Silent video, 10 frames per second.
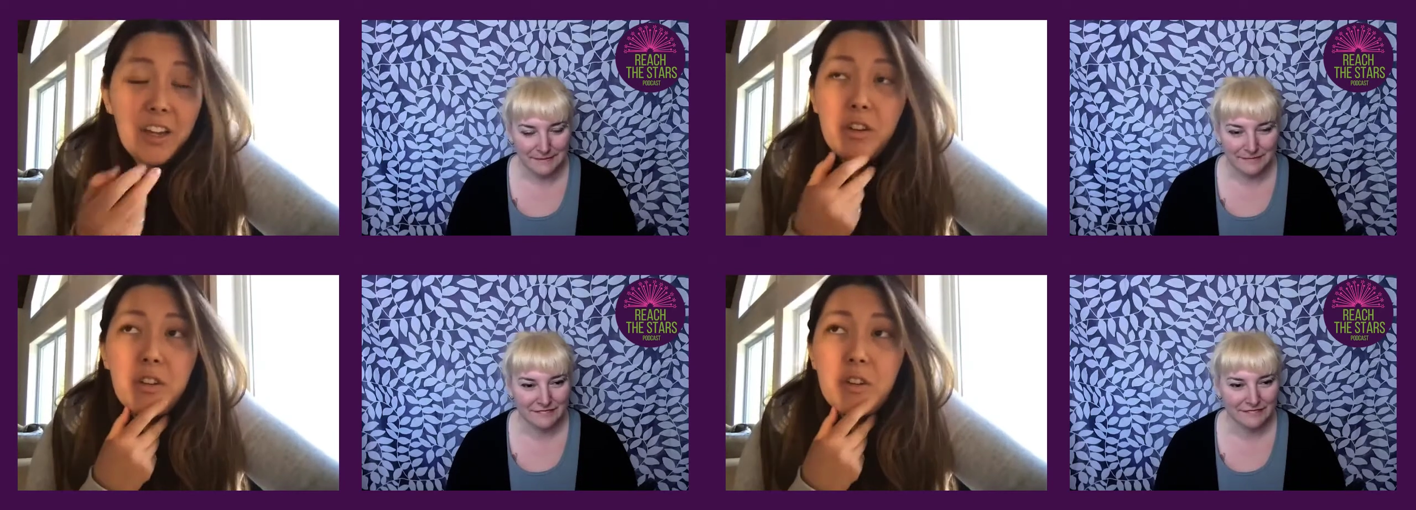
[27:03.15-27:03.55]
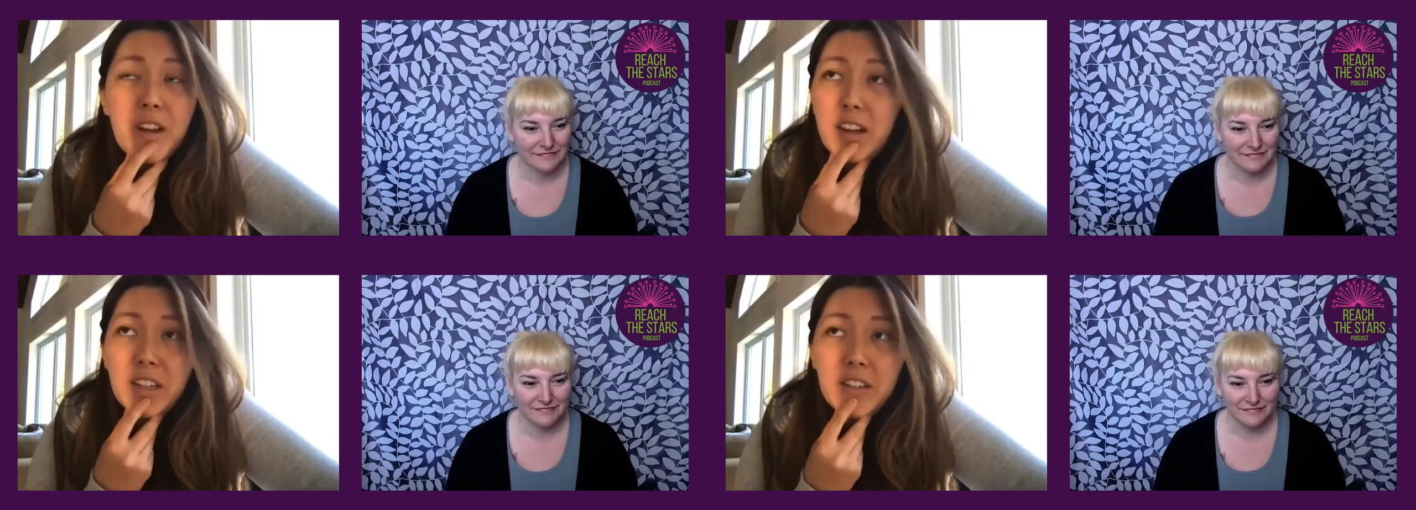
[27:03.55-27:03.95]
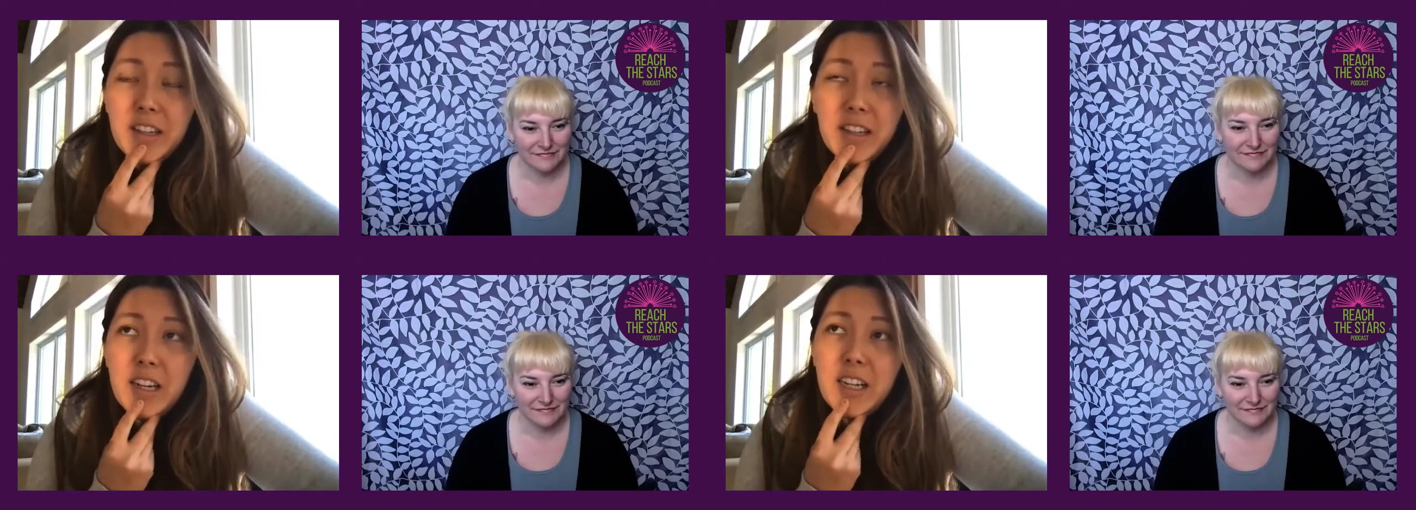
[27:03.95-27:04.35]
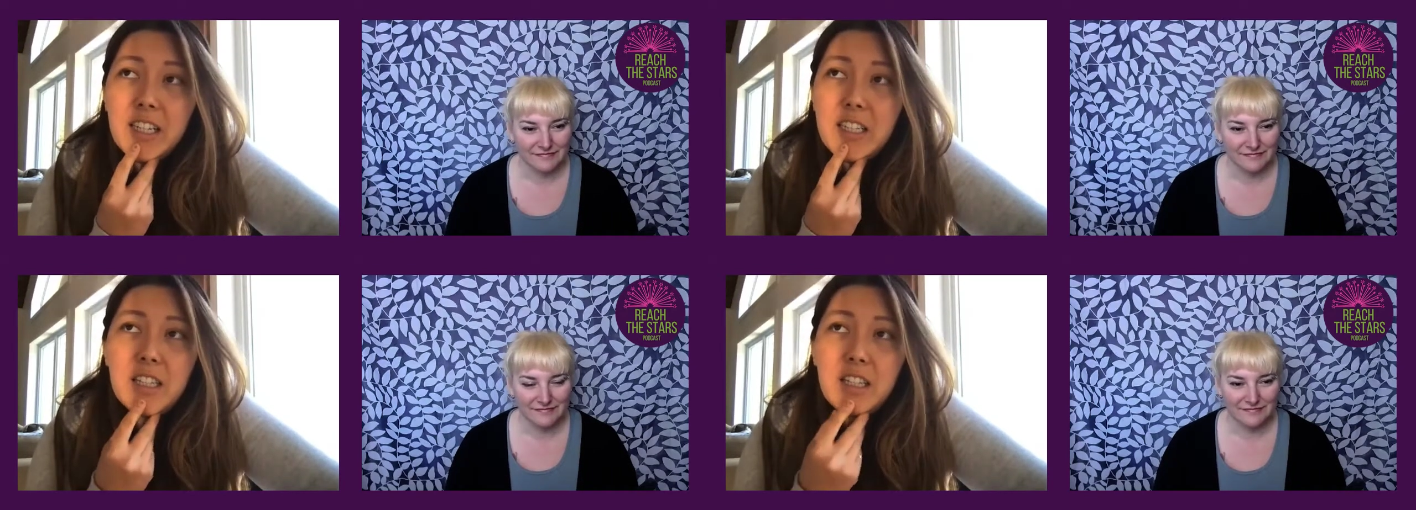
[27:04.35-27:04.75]
Speaker 1: you nailed it right there.
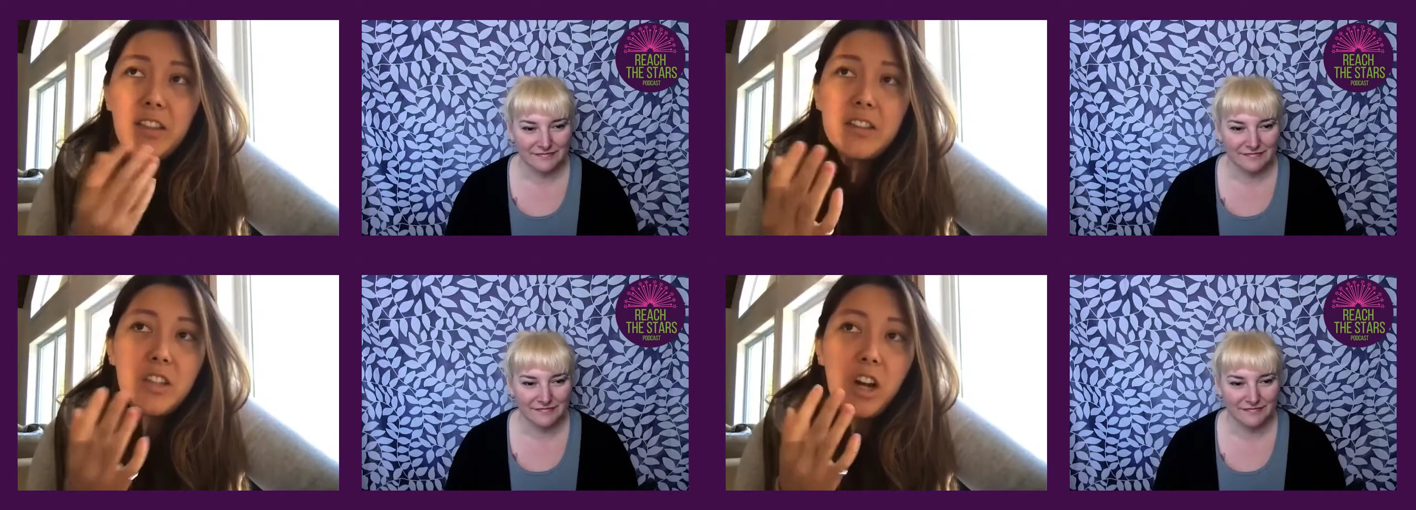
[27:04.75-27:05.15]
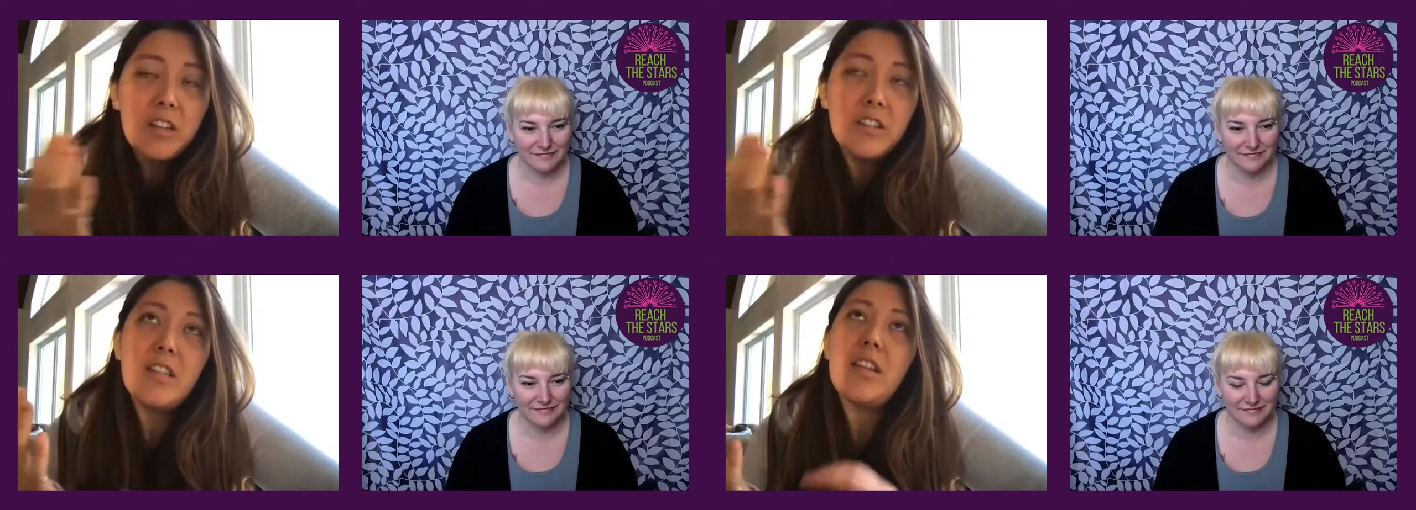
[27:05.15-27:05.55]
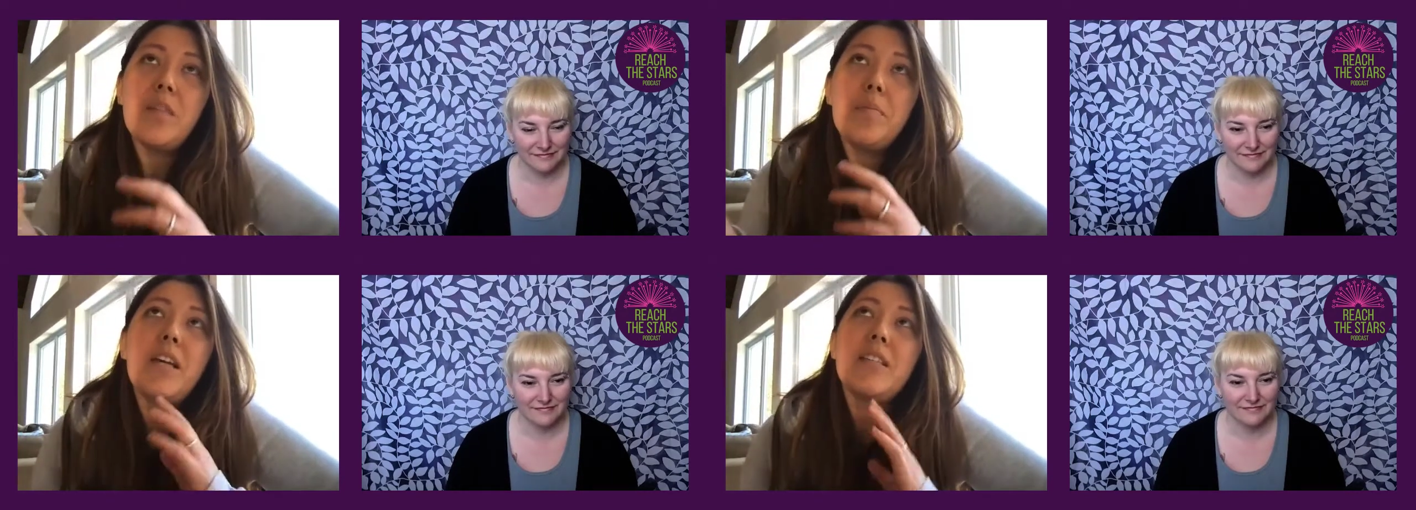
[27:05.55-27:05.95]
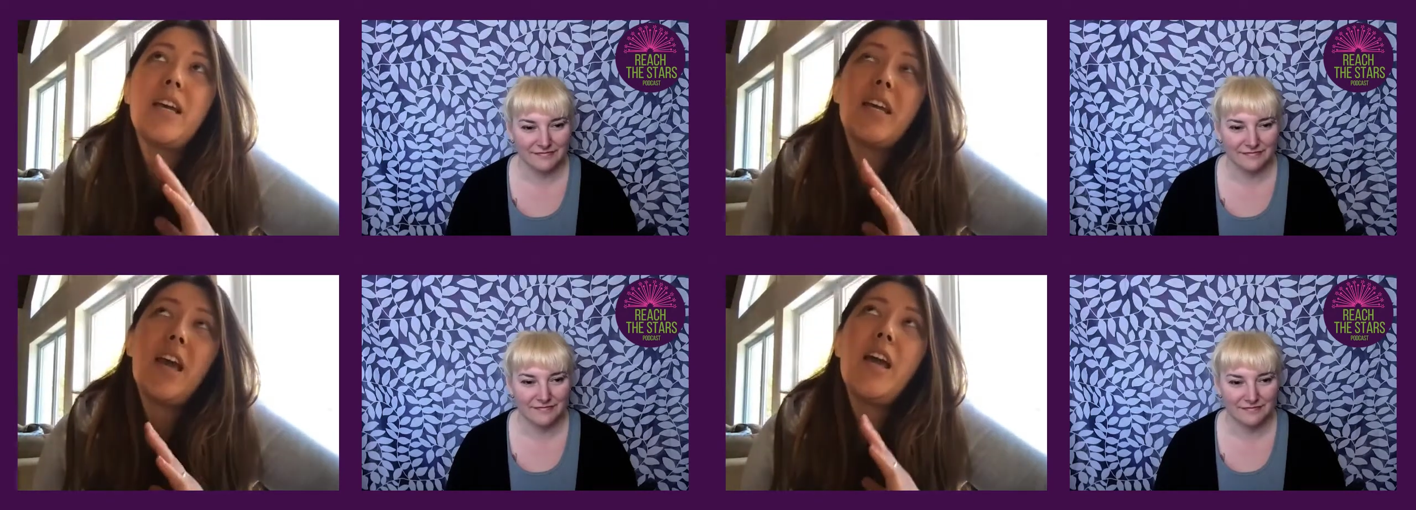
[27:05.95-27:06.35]
It's it's like this constant thing because I
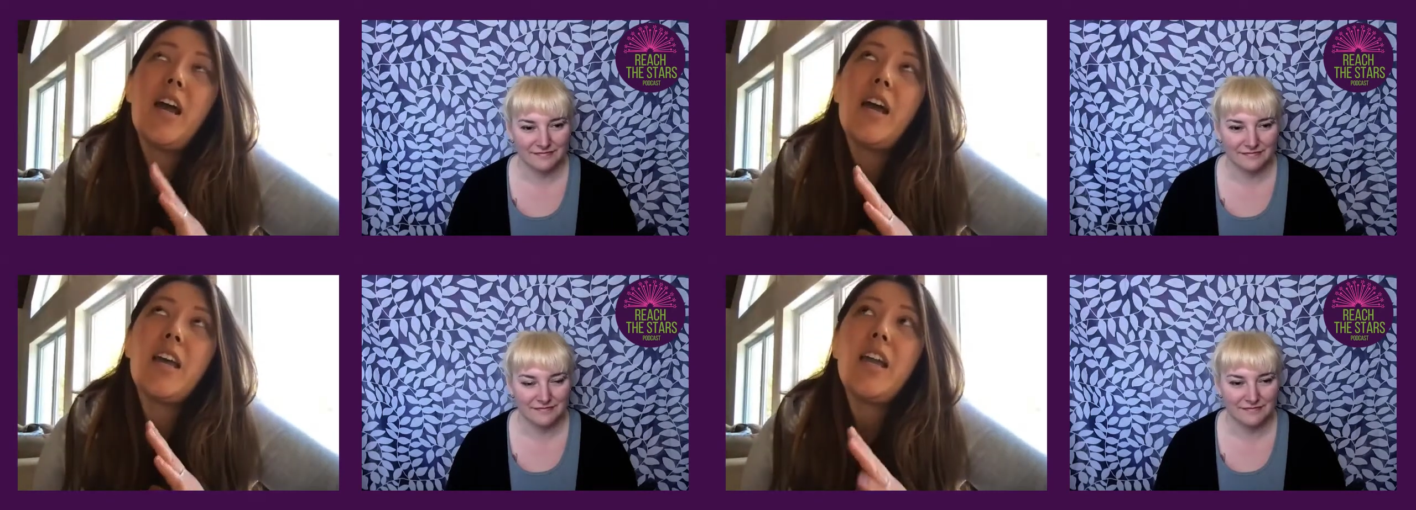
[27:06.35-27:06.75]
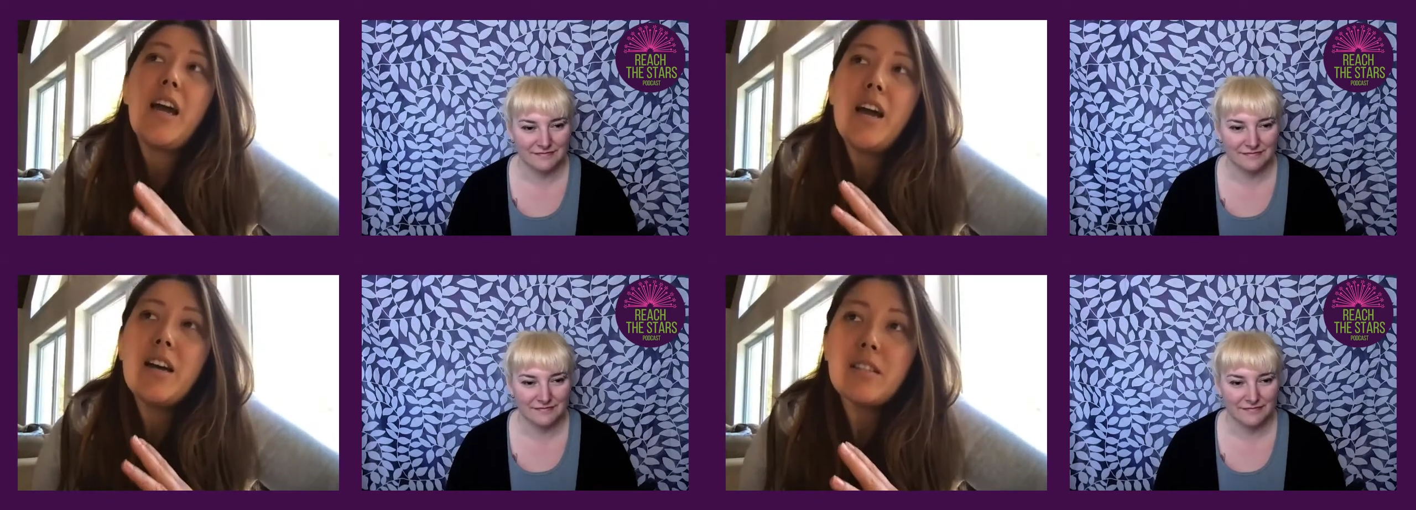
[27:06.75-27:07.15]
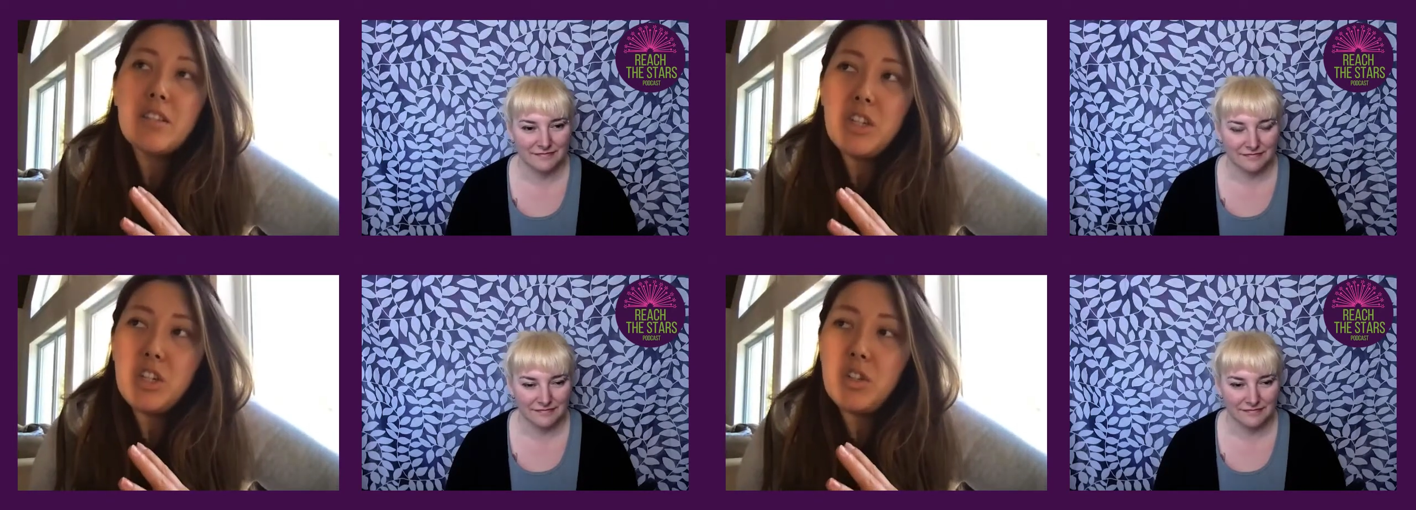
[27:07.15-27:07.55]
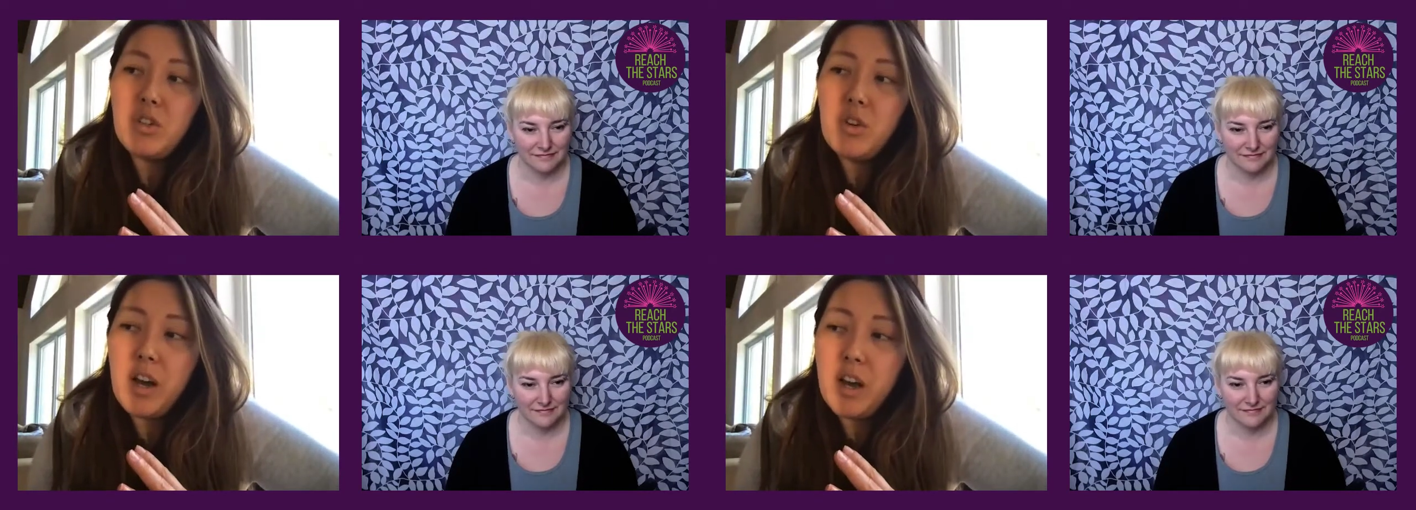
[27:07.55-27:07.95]
get I get asked to
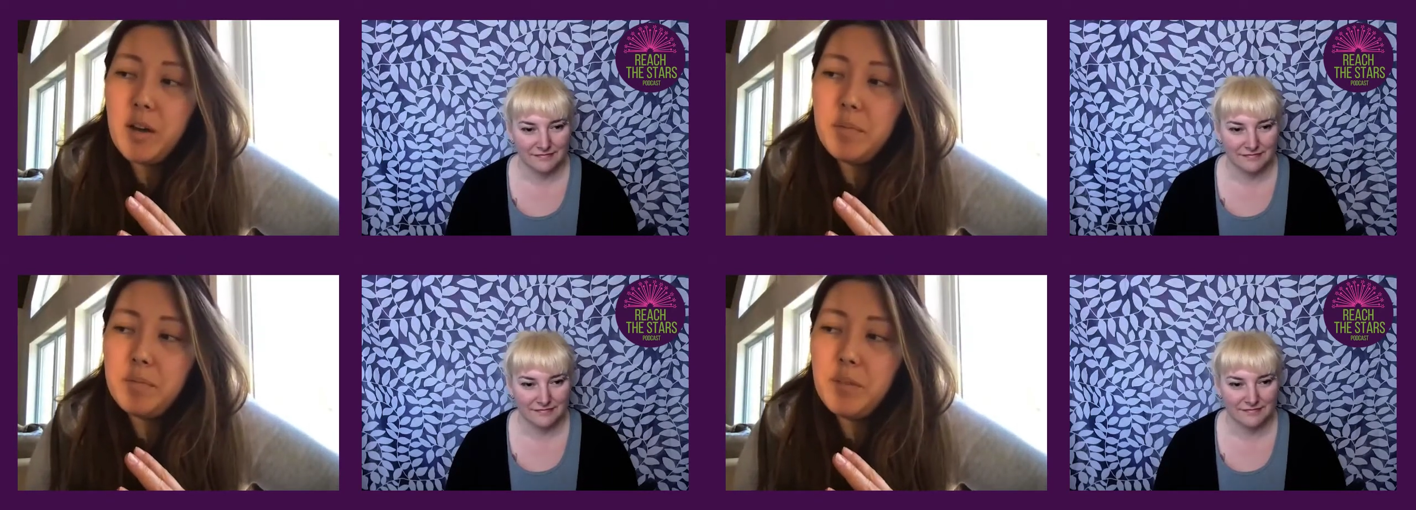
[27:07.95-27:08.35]
do um,